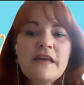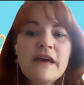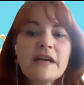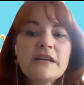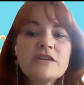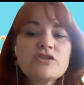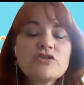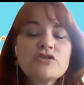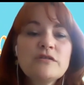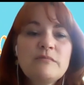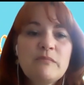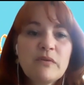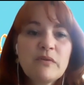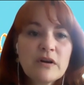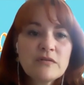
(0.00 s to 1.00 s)
That
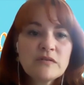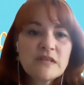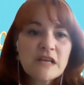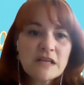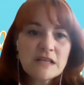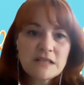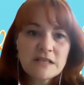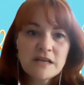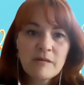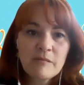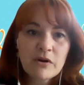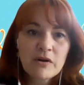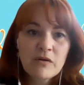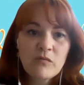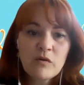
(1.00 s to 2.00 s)
troop proceeds
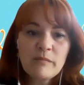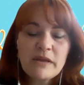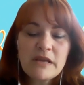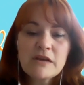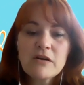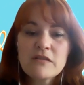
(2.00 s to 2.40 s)
number will be